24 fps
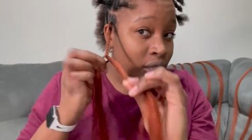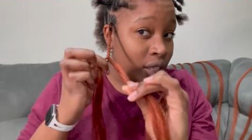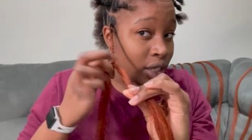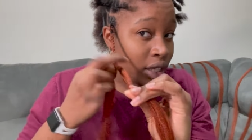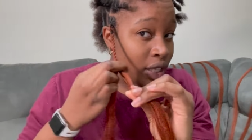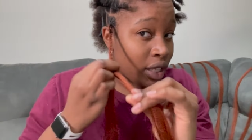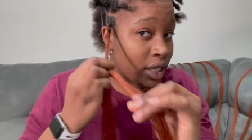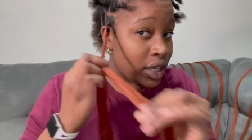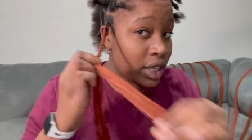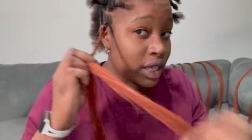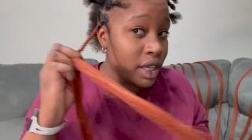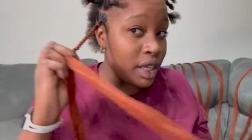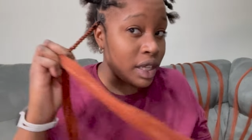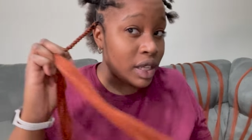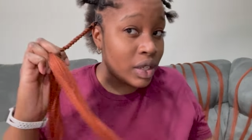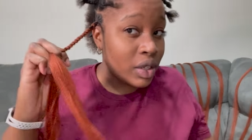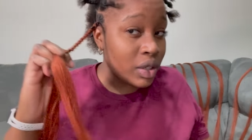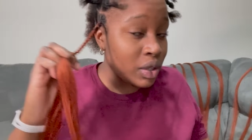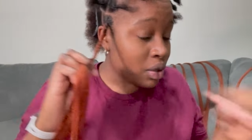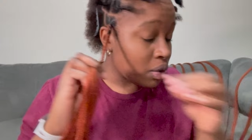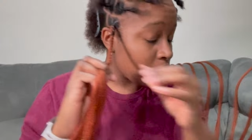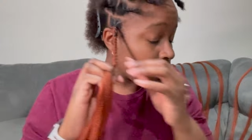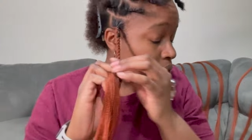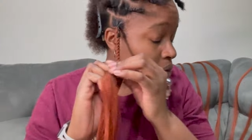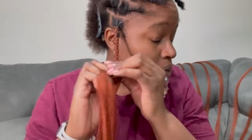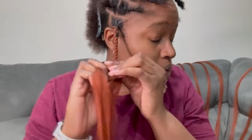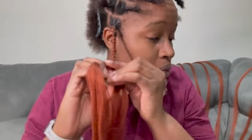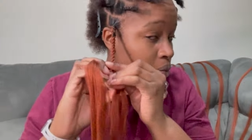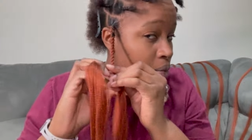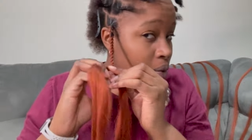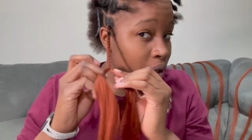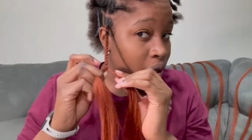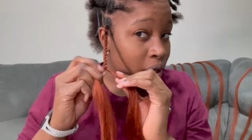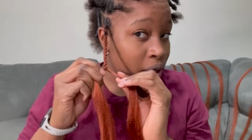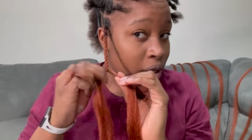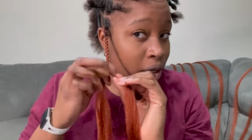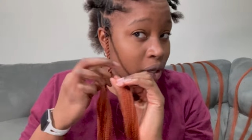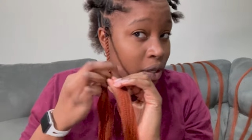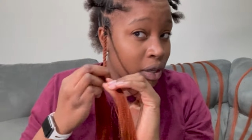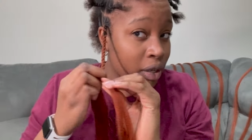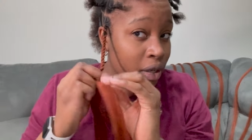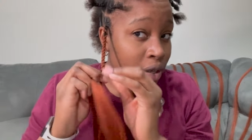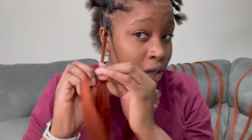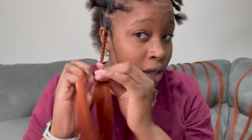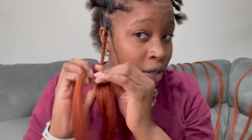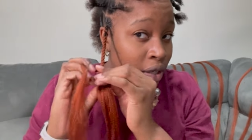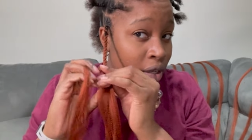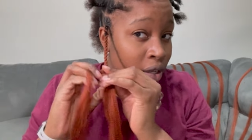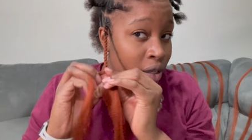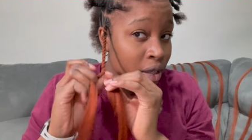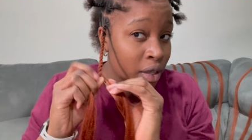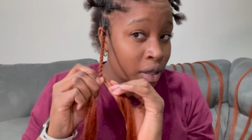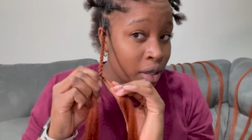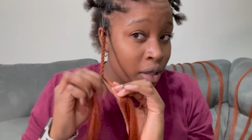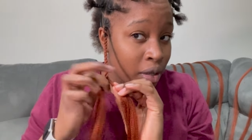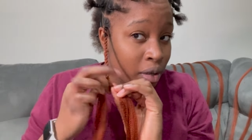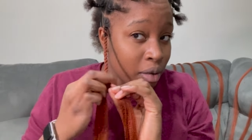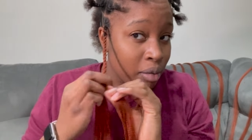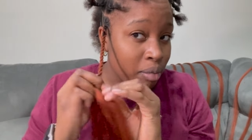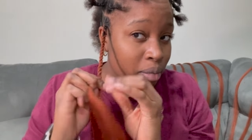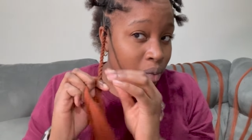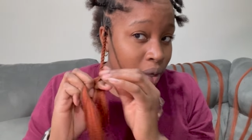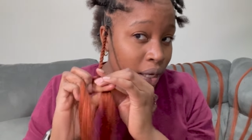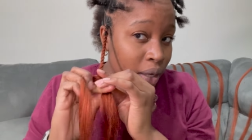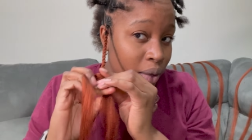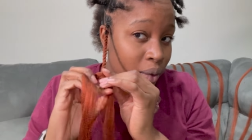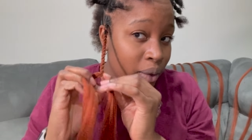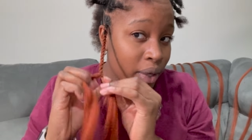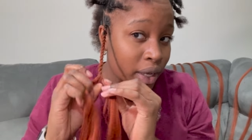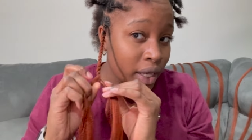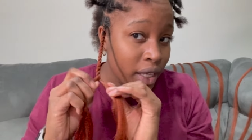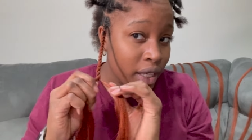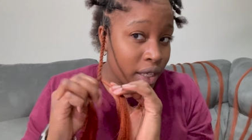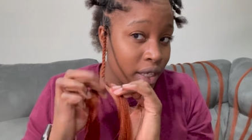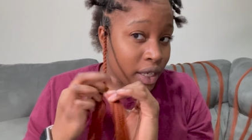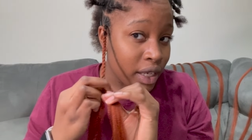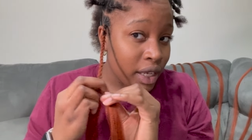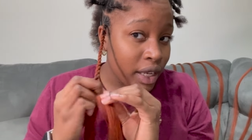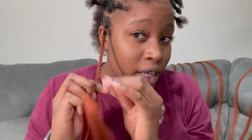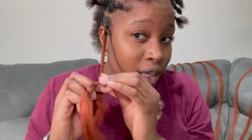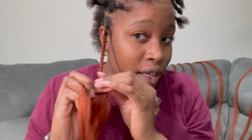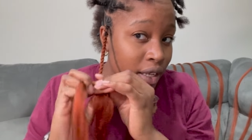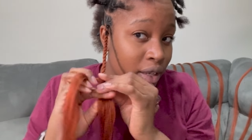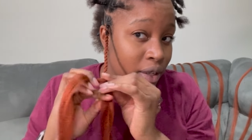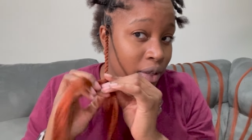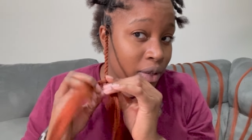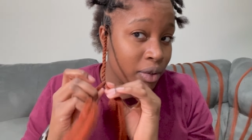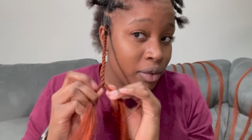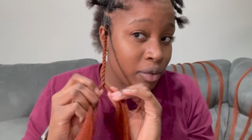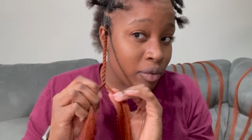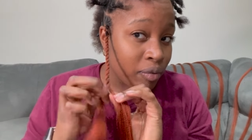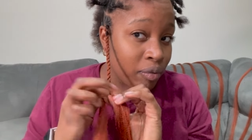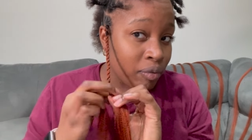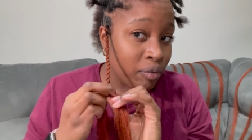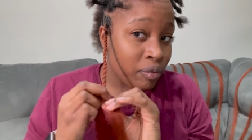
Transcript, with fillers: and work my way down.